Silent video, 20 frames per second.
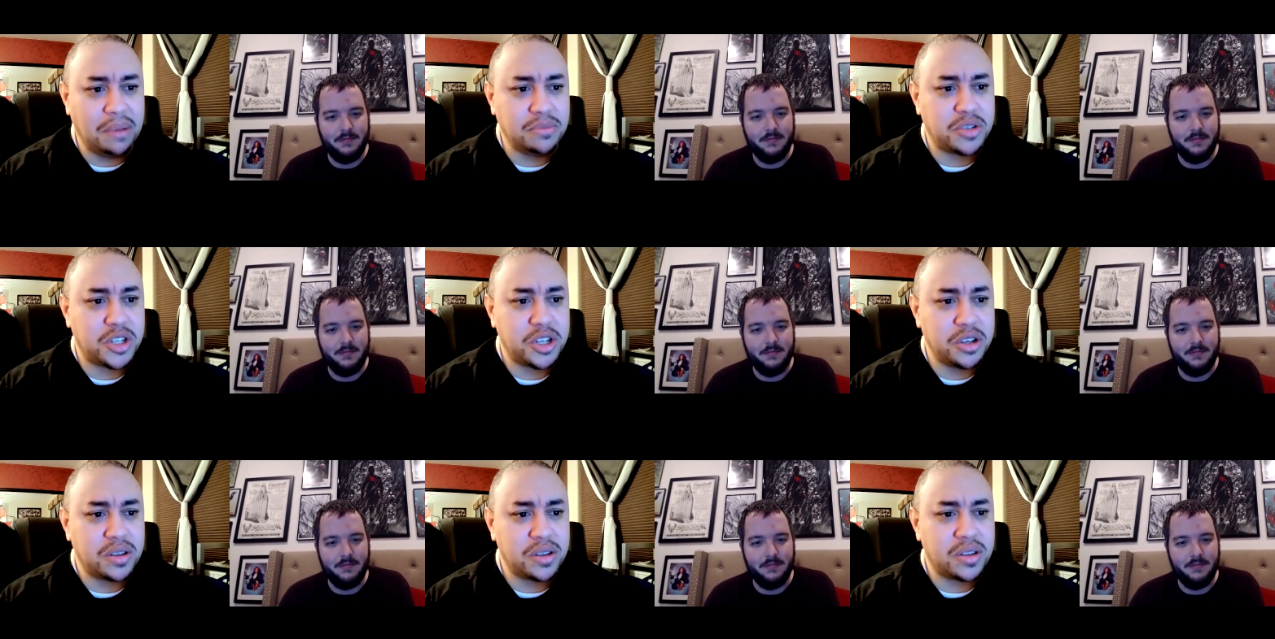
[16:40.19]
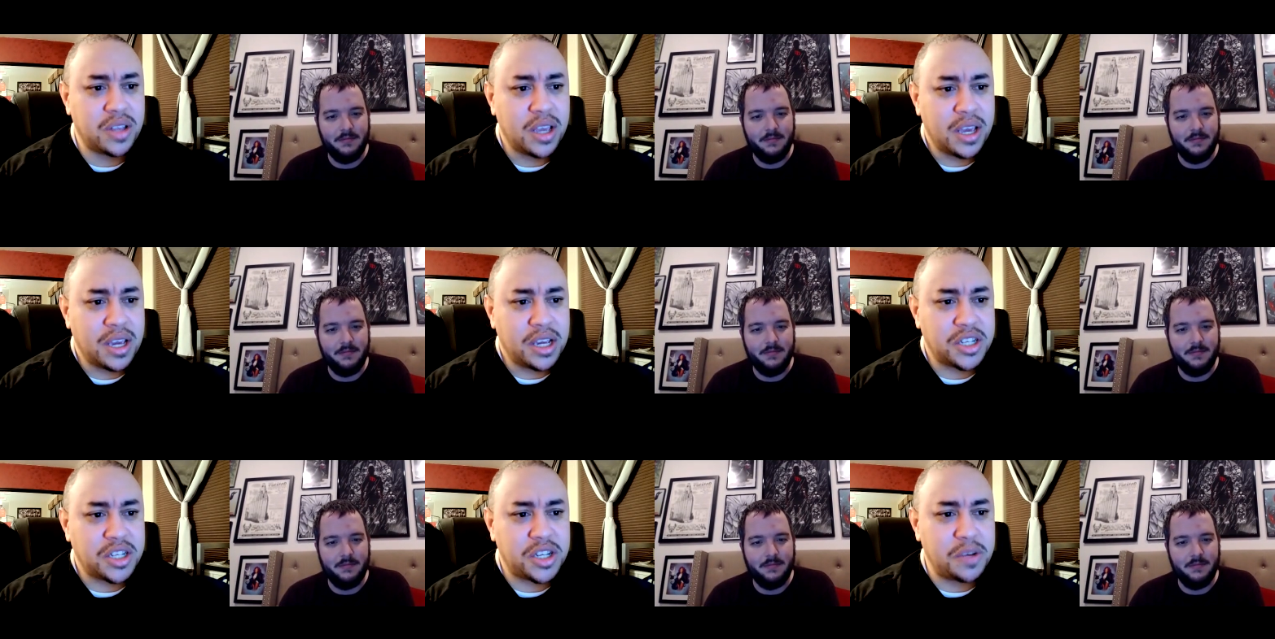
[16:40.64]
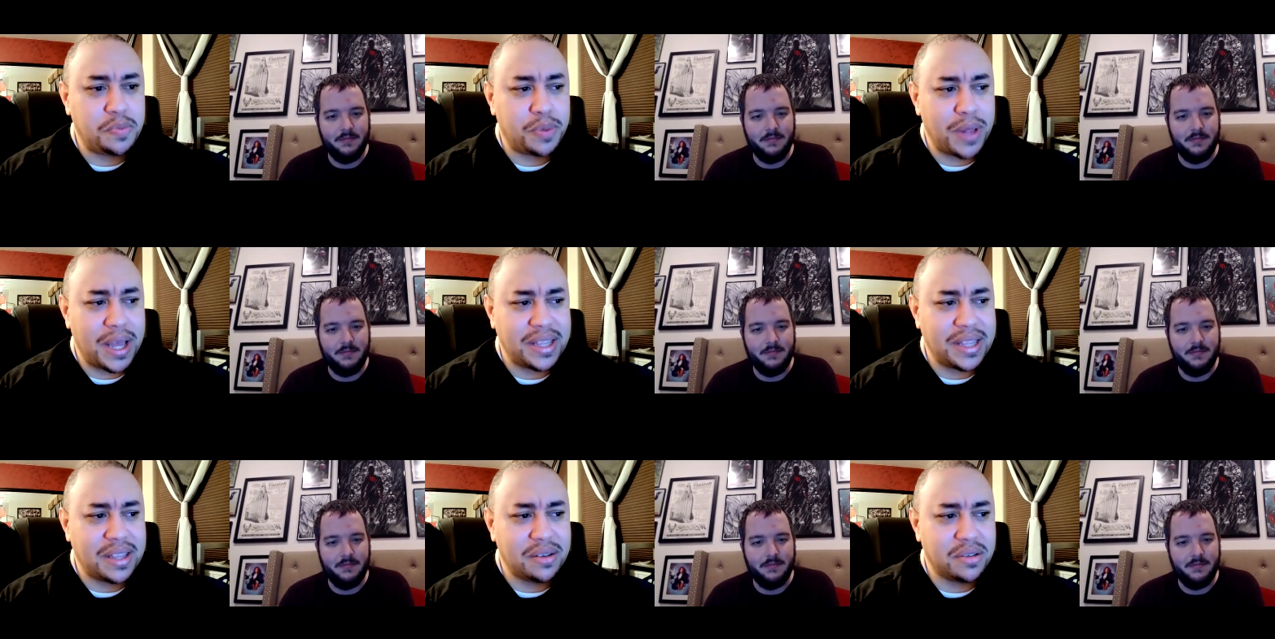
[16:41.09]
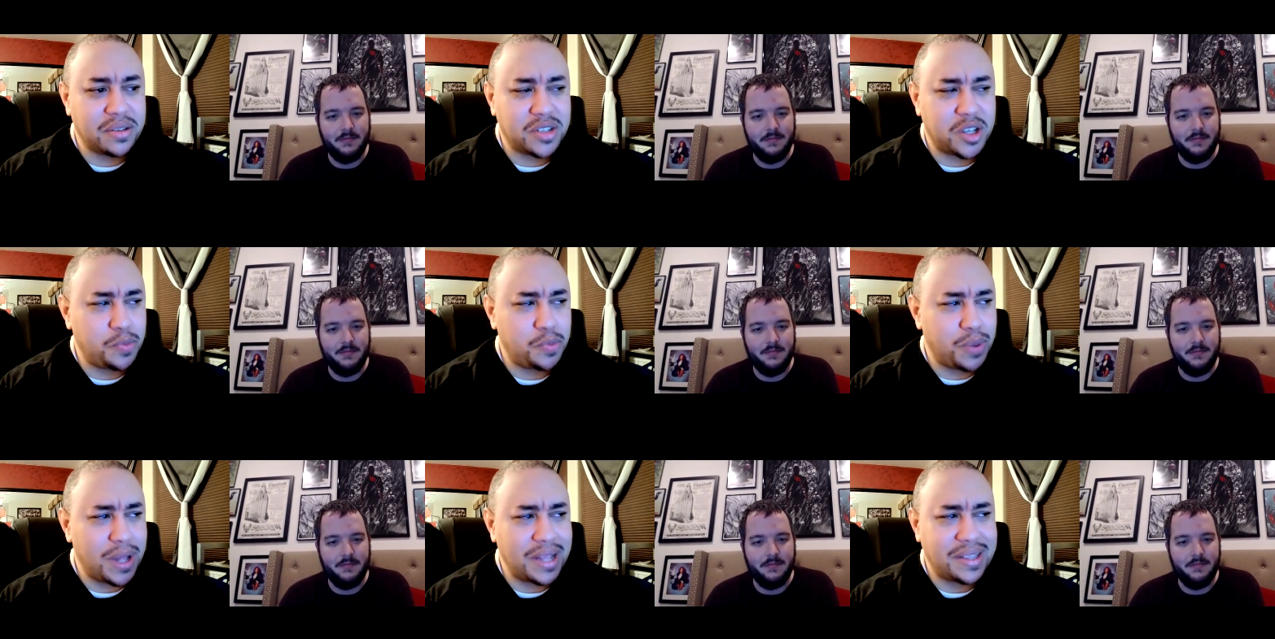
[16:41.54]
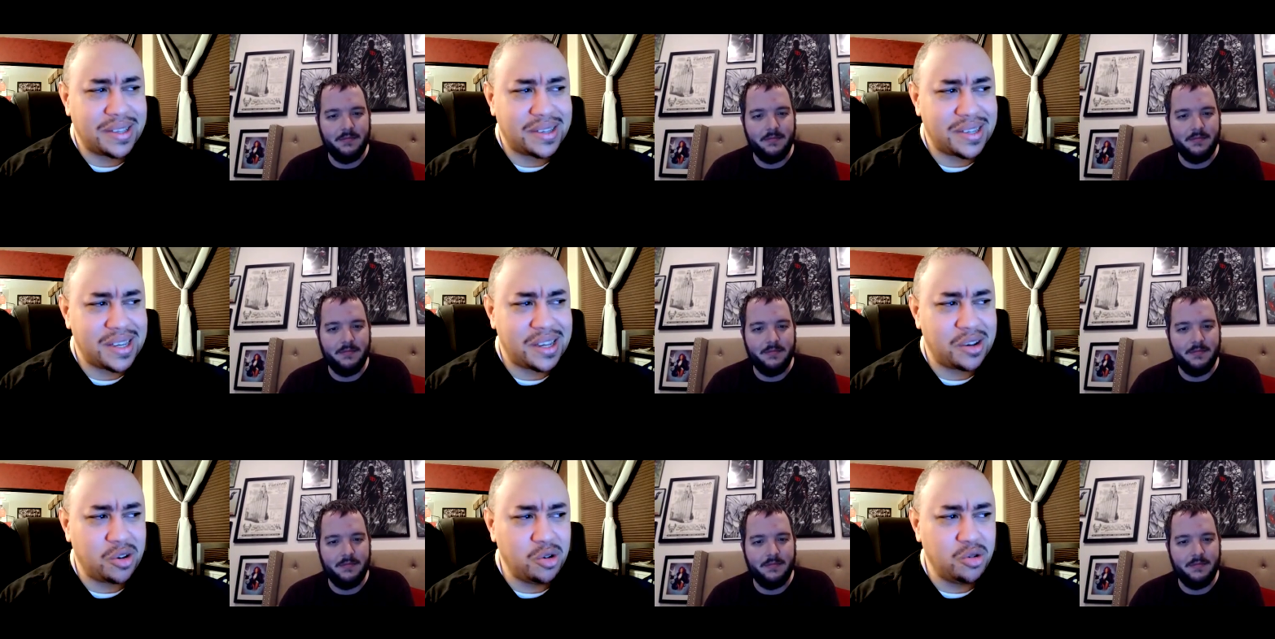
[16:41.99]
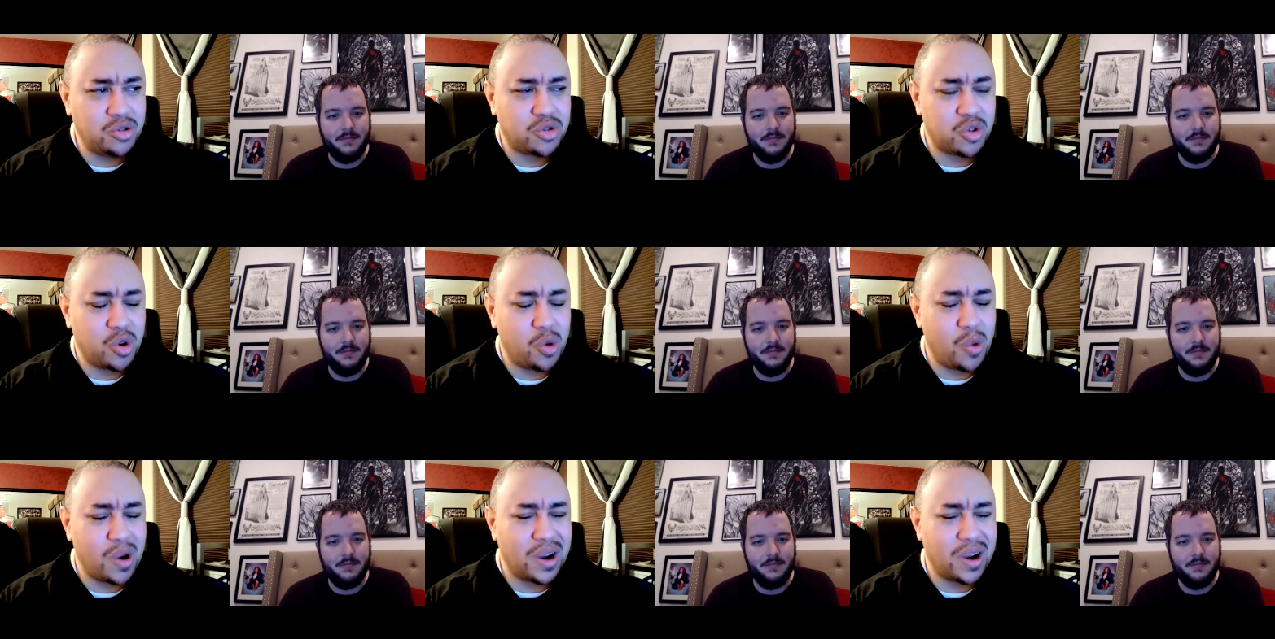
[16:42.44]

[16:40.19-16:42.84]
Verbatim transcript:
Speaker 1: She played the scene neutral,